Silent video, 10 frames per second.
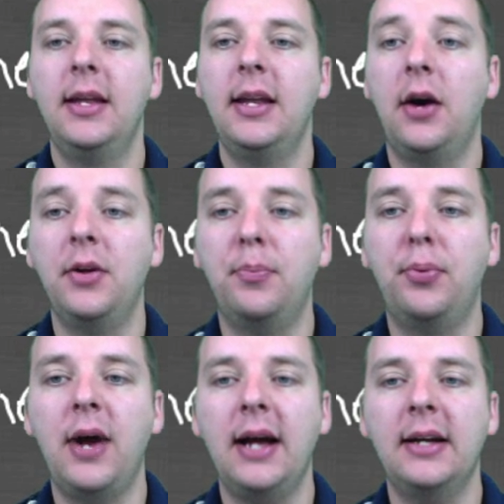Now, in
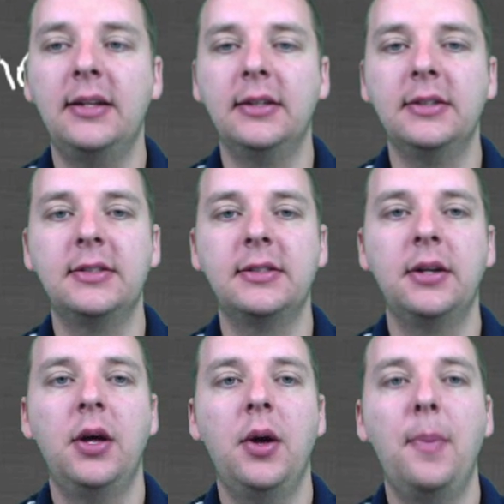practice,
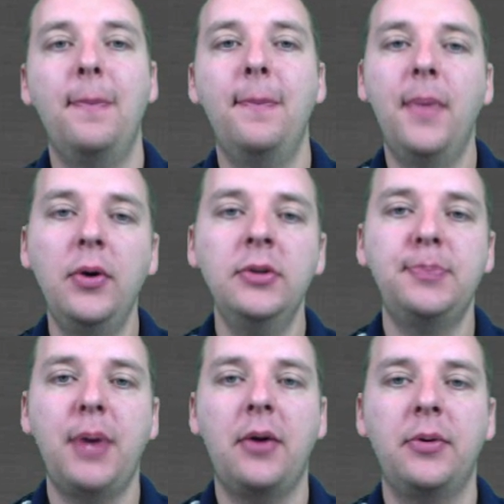
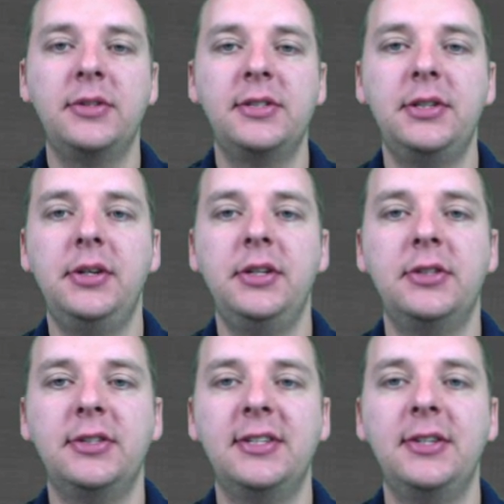most power
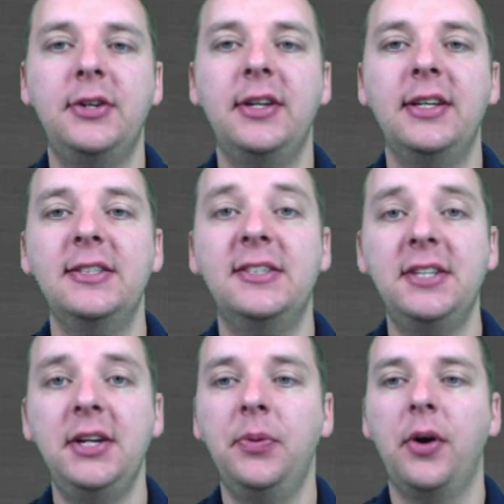series are centered at
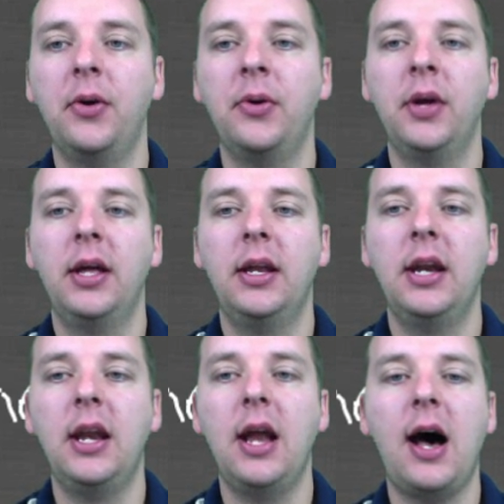zero,
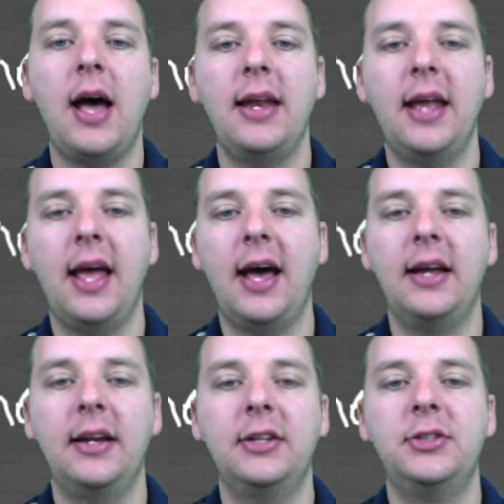not
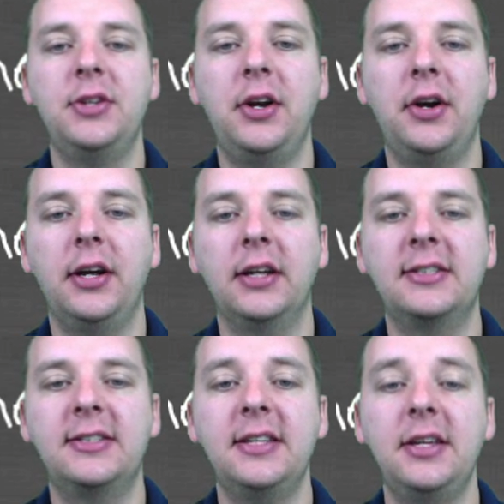at a generic
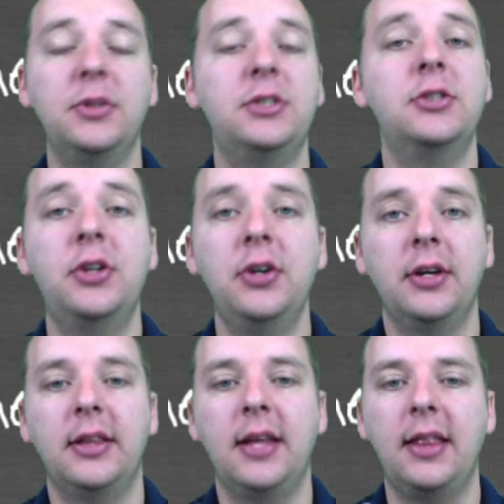C, which is
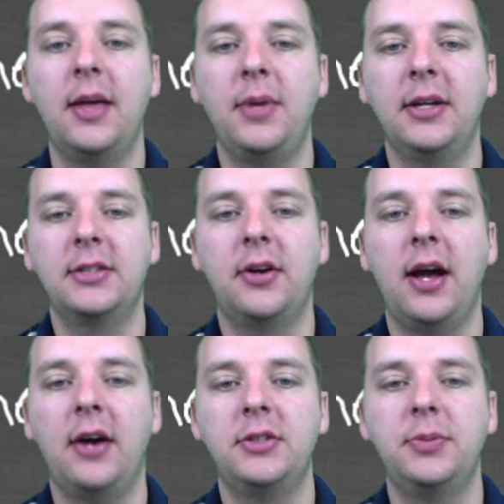good. That that makes our
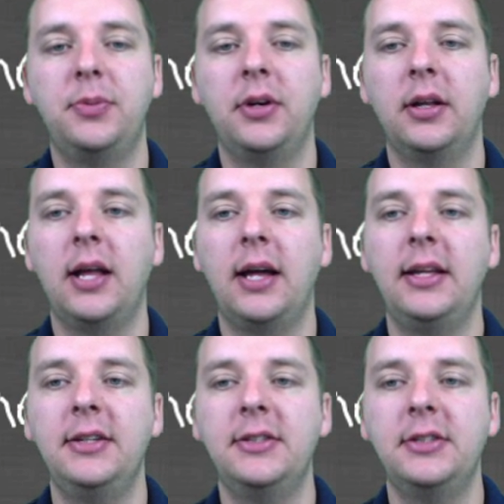algebra a
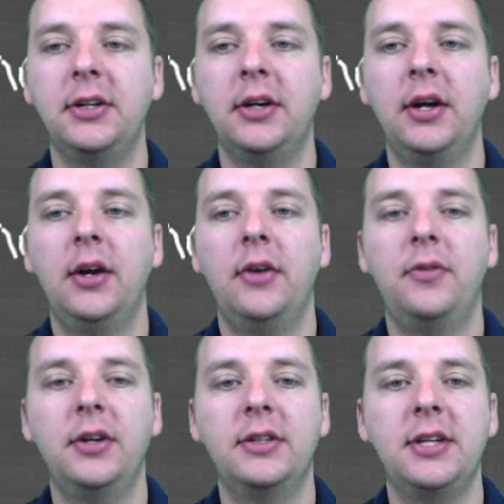lot easier.
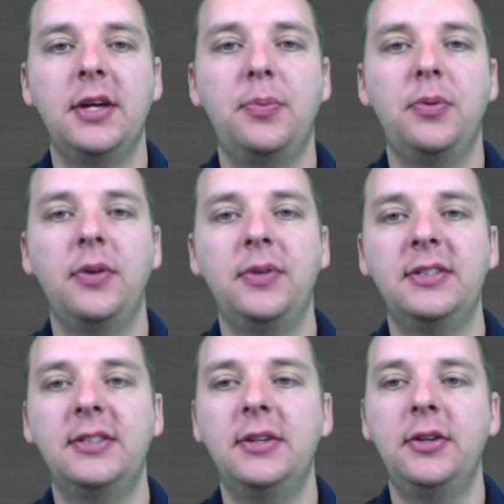For example, if
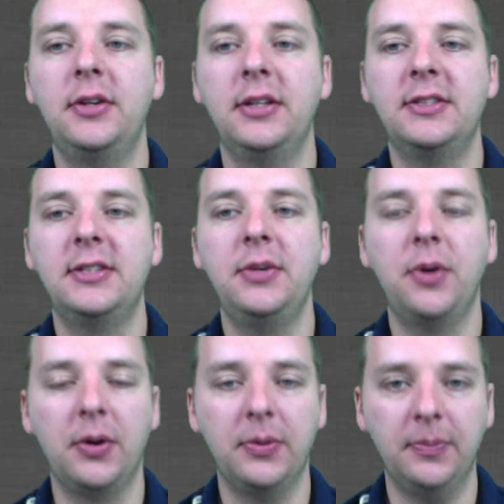it's centered at
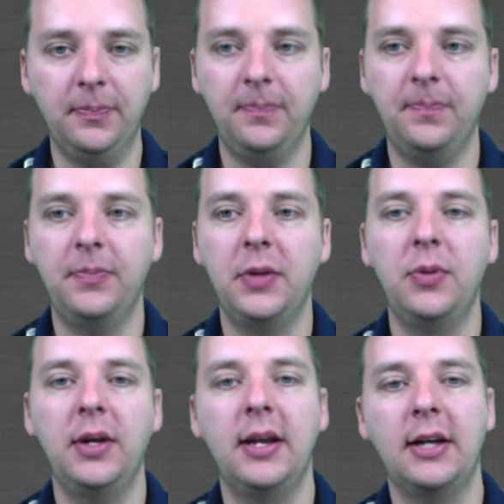zero,
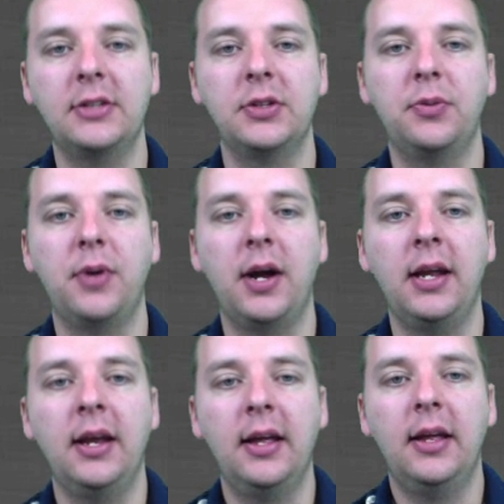then we can actually
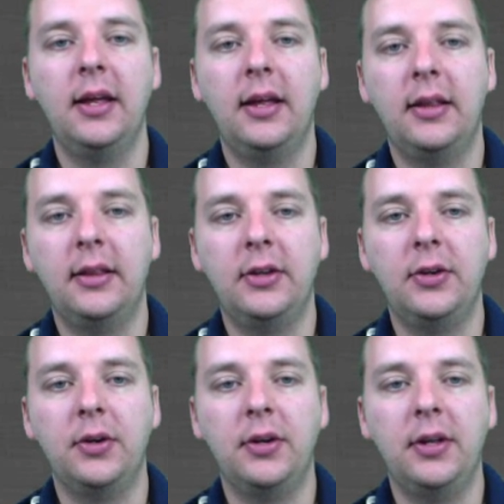write
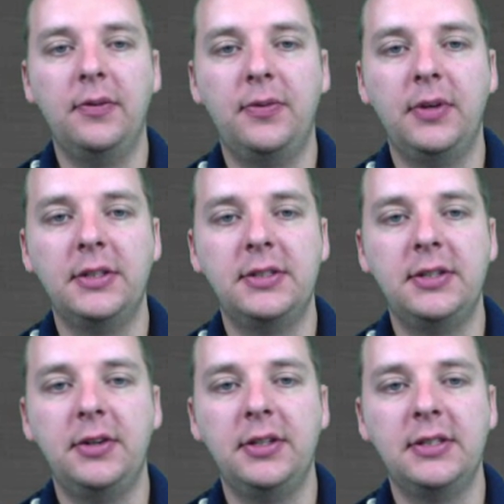your infinite
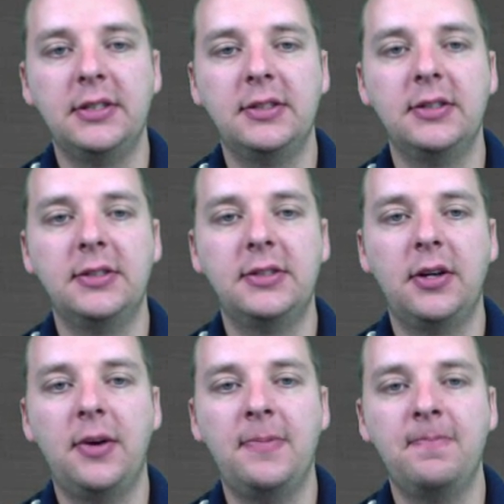series as the
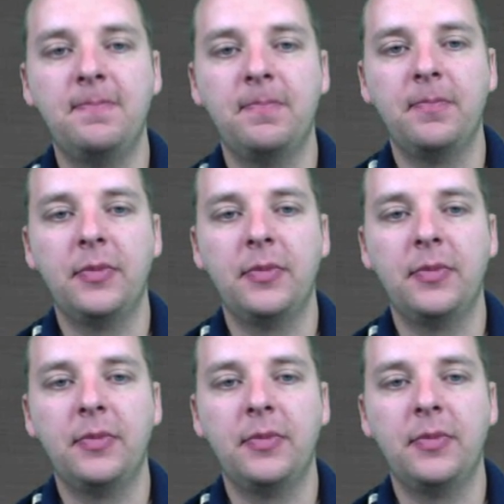sum